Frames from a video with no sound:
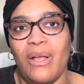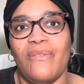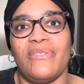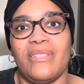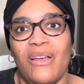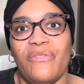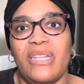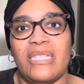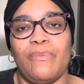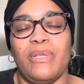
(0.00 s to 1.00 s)
of
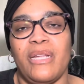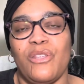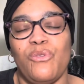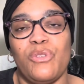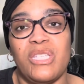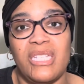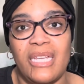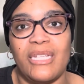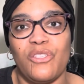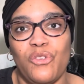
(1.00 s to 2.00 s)
self-discipline. You
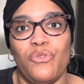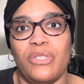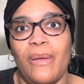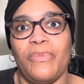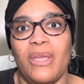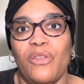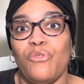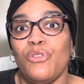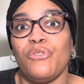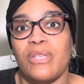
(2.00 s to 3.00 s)
stick to something, you
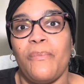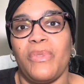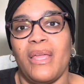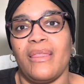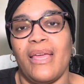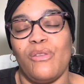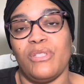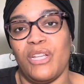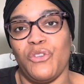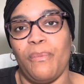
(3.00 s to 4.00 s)
do something that you
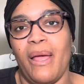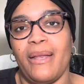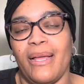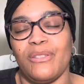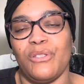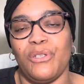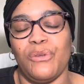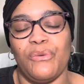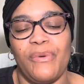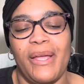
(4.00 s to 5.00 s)
set your mind out to
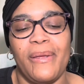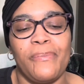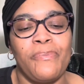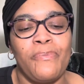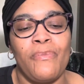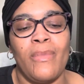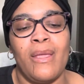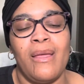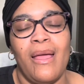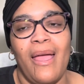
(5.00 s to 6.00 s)
do, right?
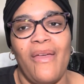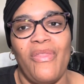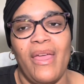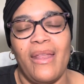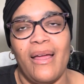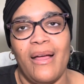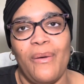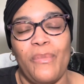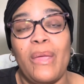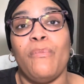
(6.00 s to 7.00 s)
And then
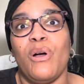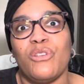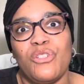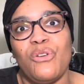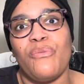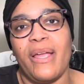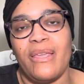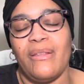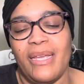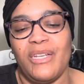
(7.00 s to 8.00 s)
emotional
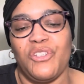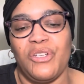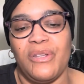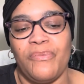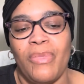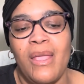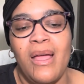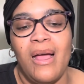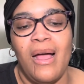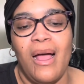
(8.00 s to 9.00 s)
regulation.
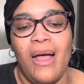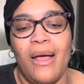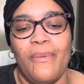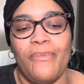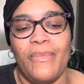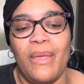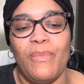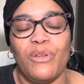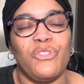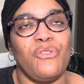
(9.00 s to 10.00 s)

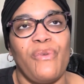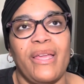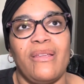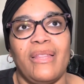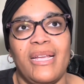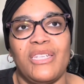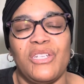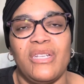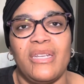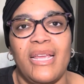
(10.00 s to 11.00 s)
Emotional
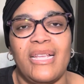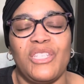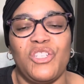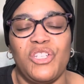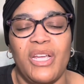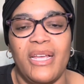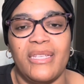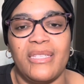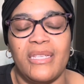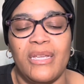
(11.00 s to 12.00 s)
regulation is
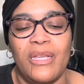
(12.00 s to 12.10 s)
just